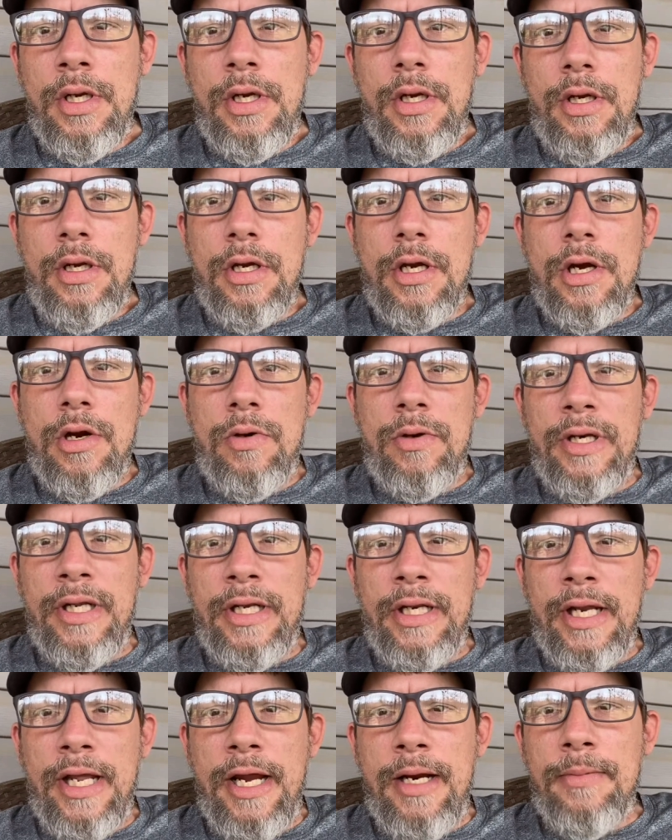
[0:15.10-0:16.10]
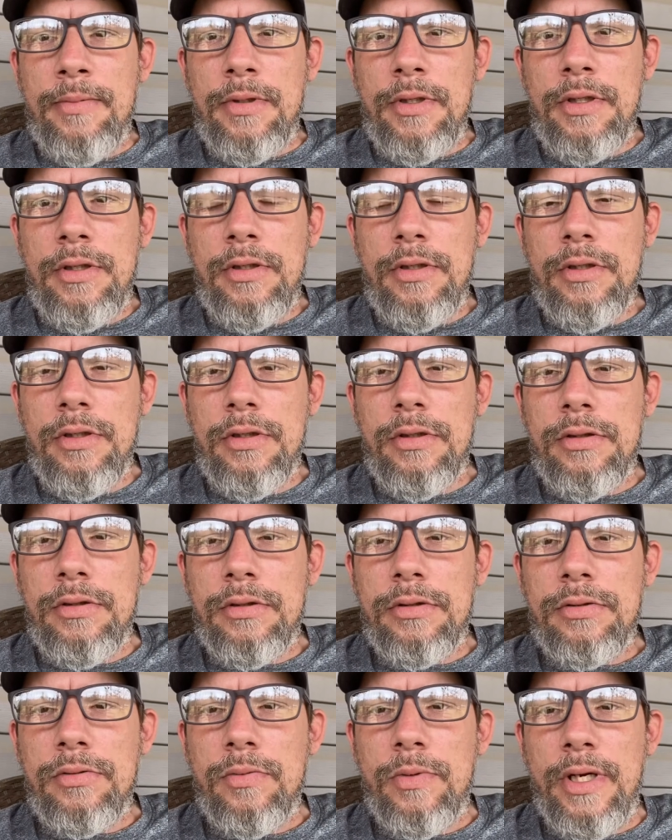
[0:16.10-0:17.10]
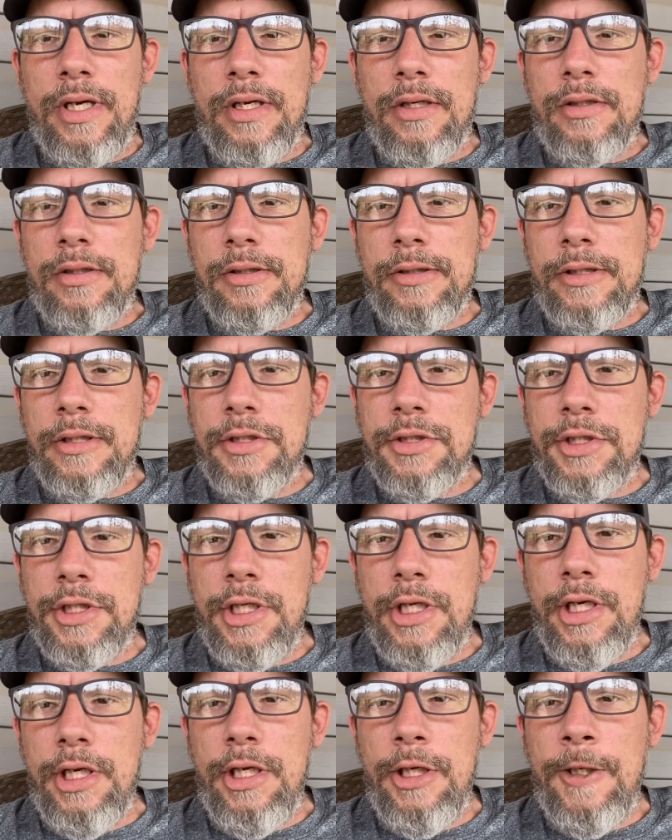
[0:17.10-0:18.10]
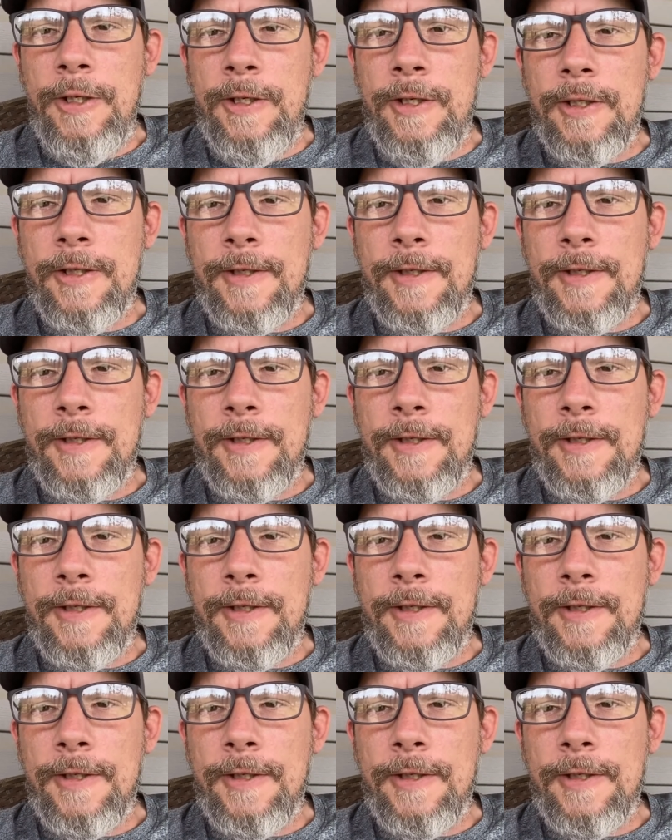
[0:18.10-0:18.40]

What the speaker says: going in labor. Well, she